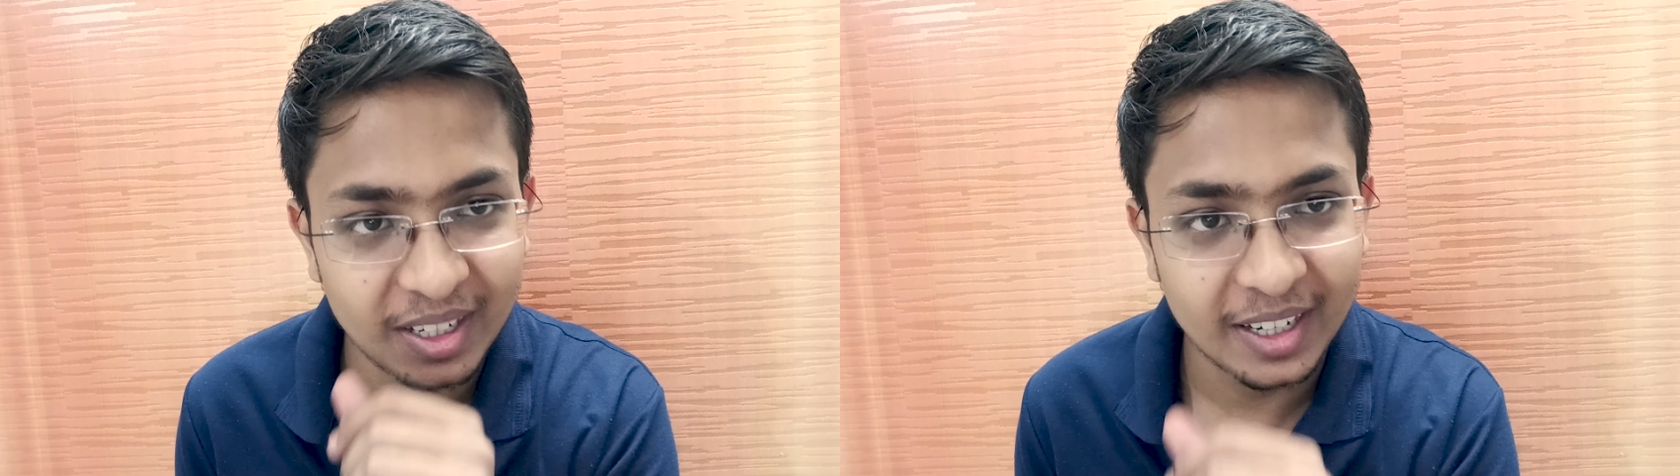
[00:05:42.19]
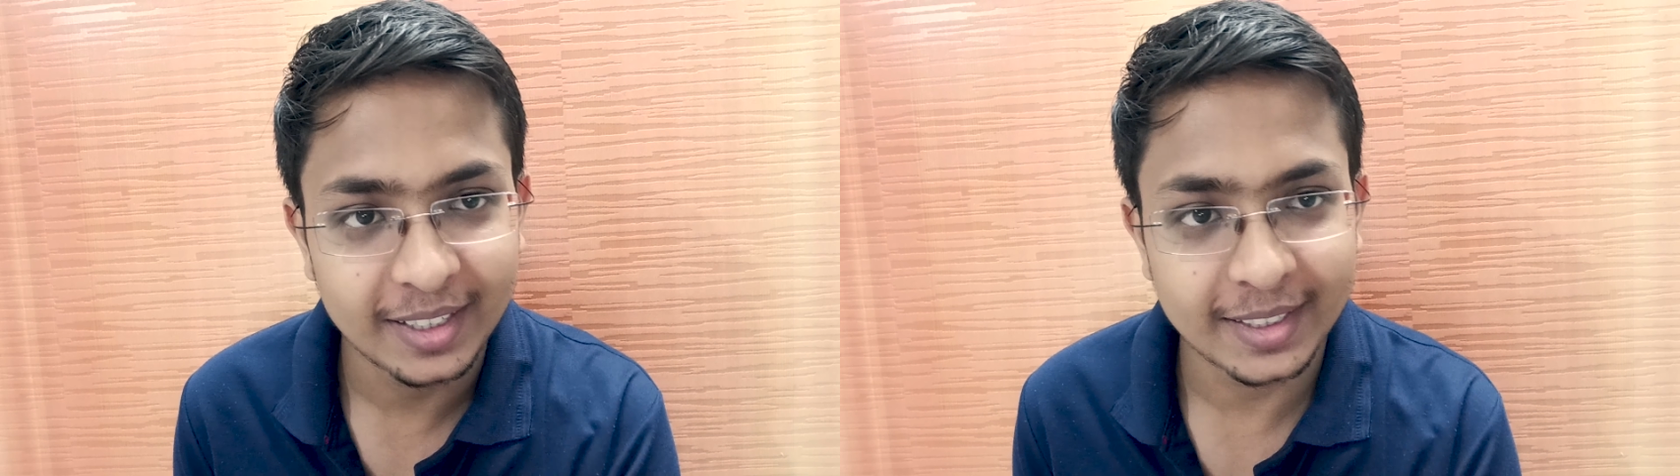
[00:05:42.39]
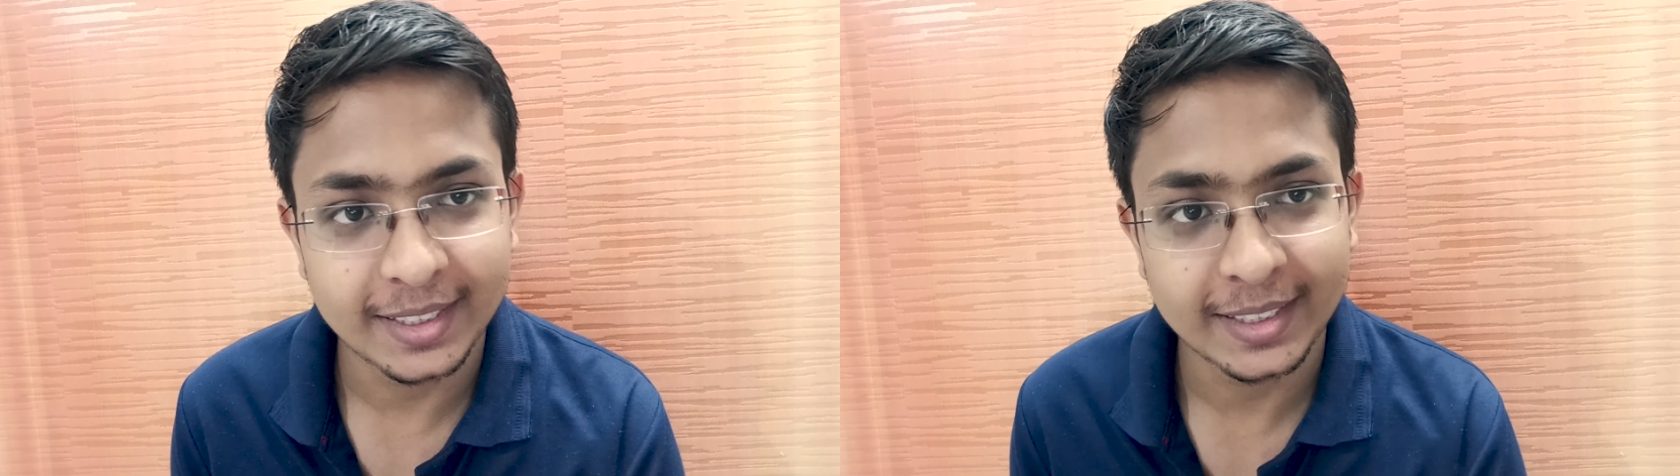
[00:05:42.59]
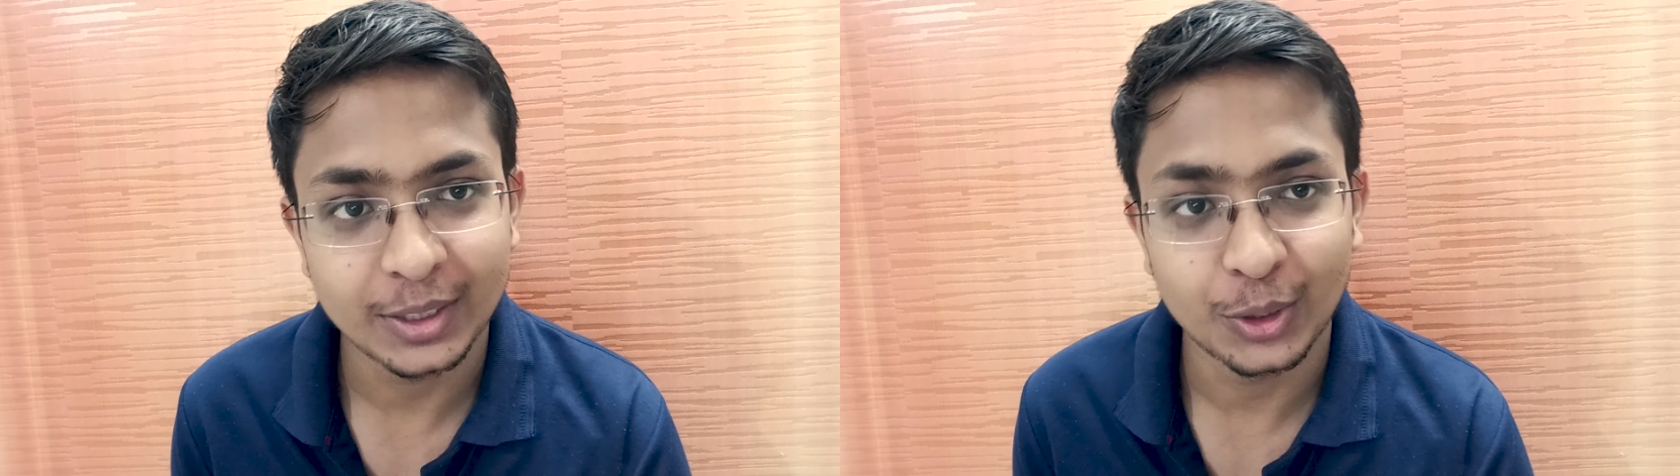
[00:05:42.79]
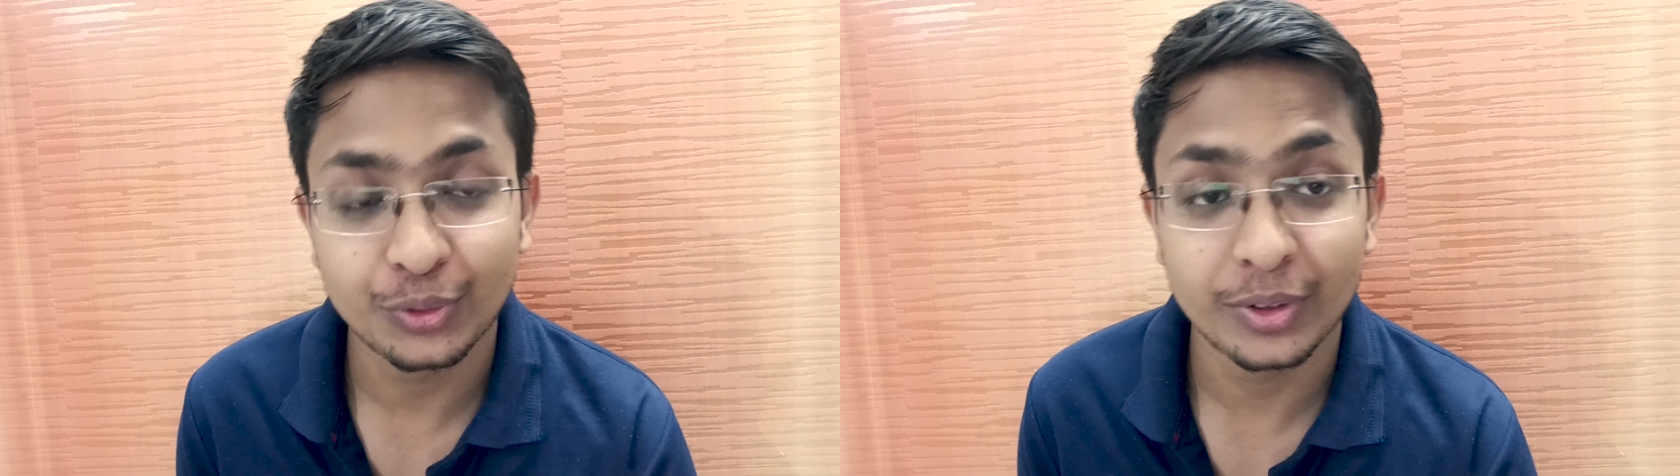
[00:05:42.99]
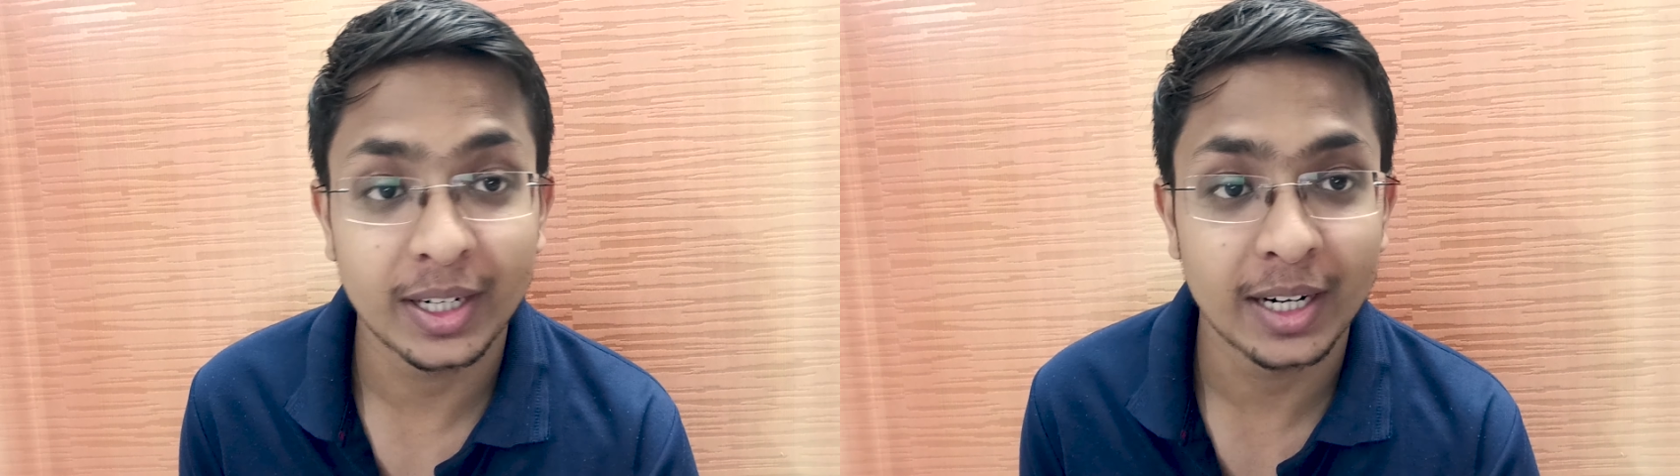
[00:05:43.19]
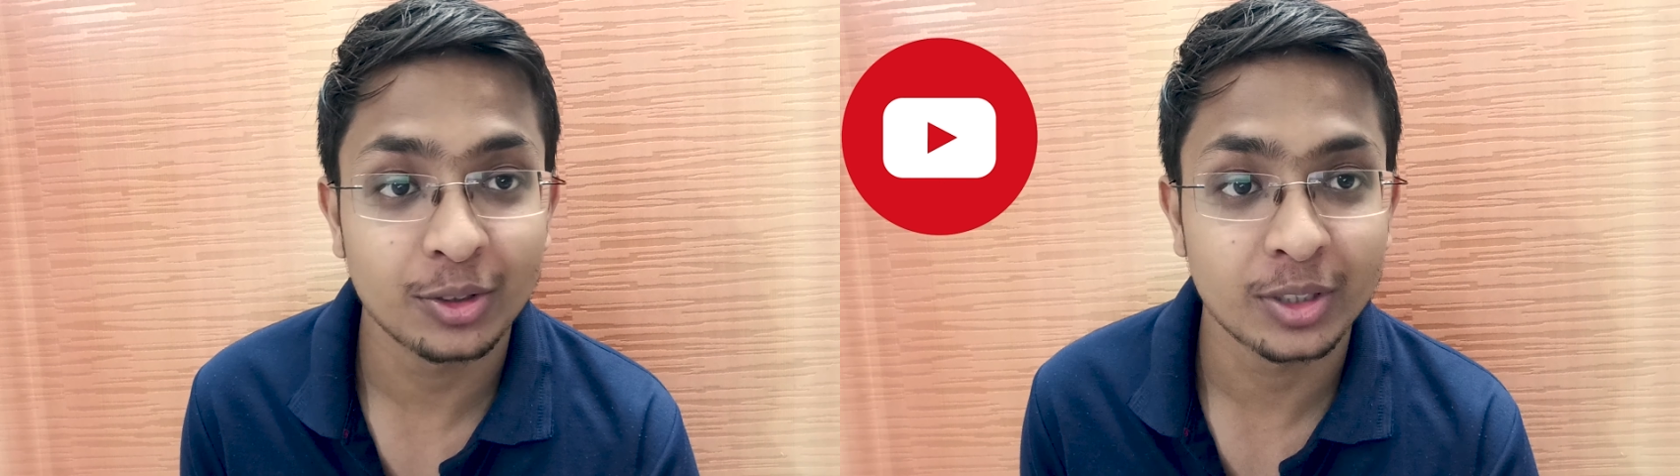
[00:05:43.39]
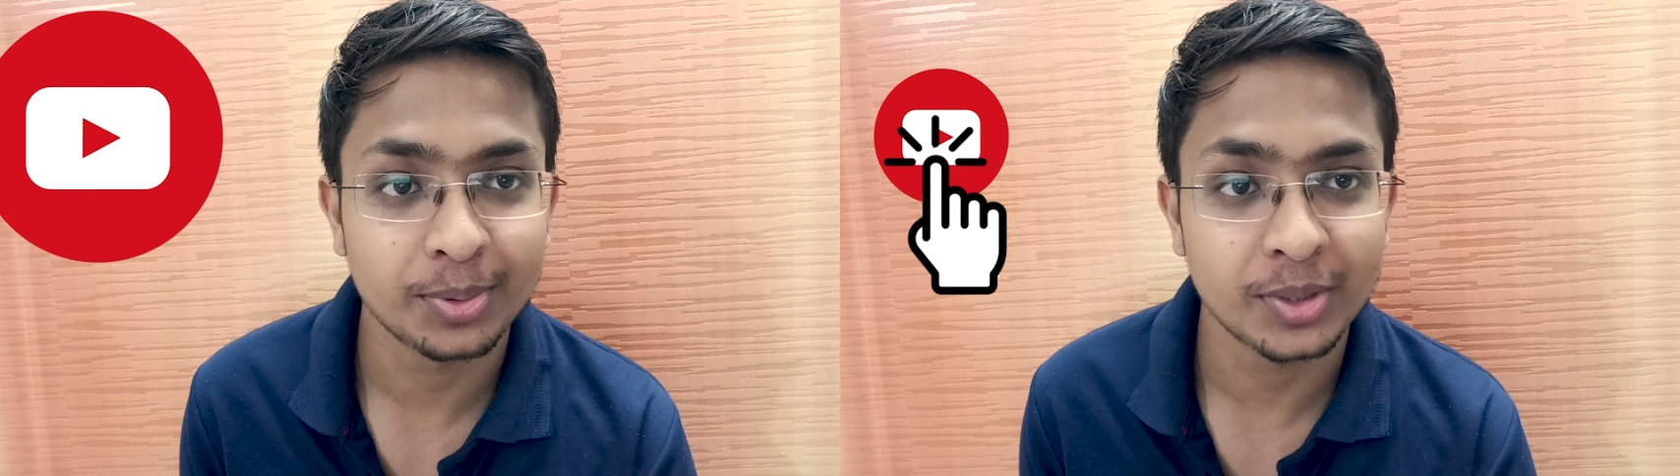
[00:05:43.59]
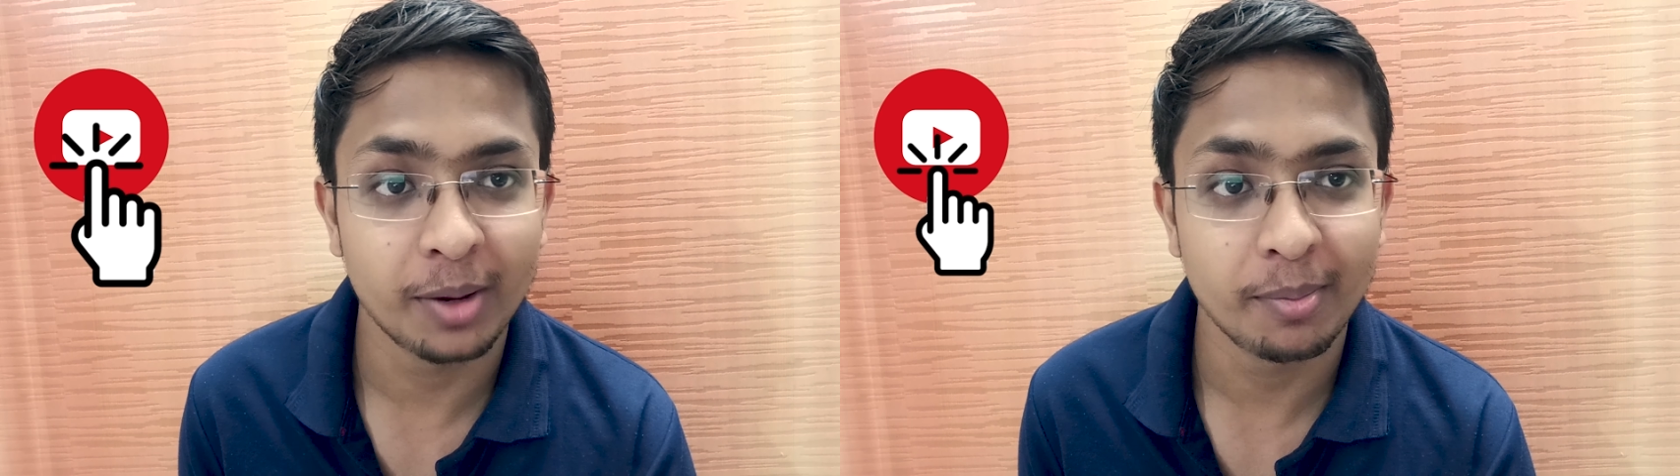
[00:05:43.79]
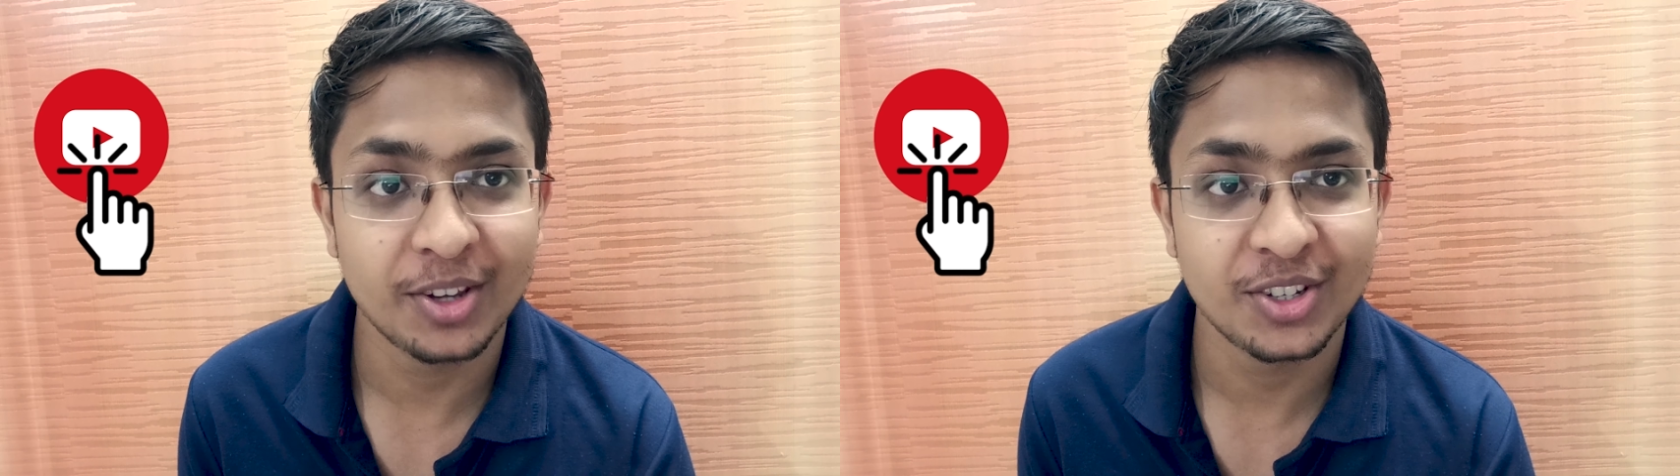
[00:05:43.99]
And don't forget to
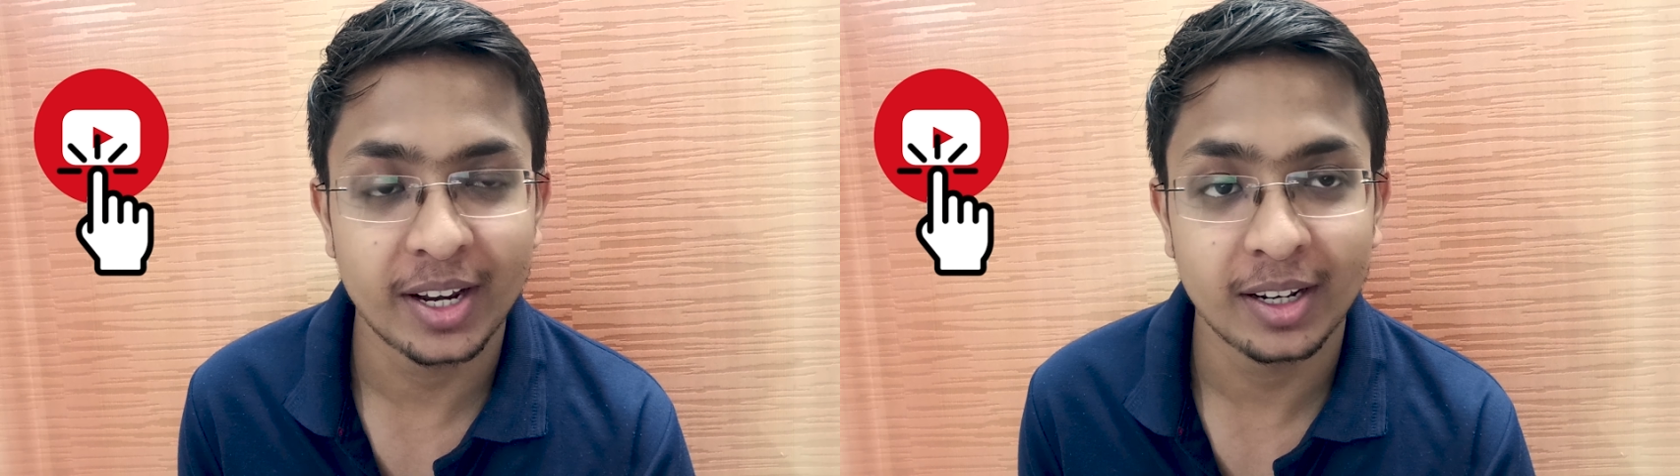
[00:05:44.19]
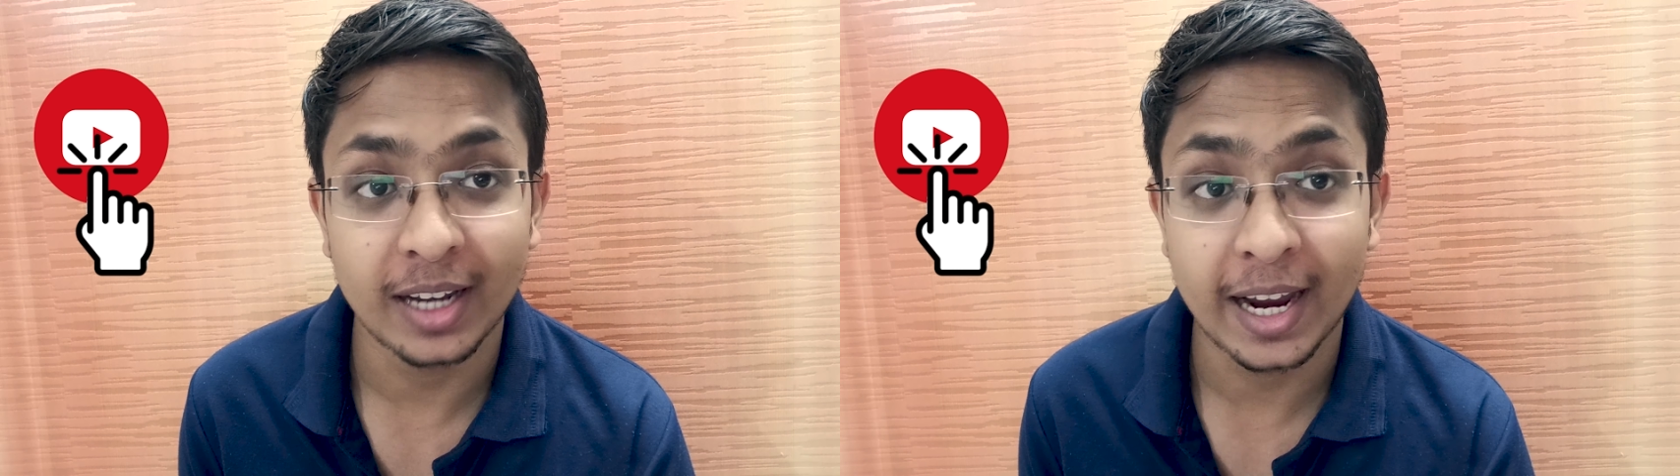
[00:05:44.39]
subscribe my channel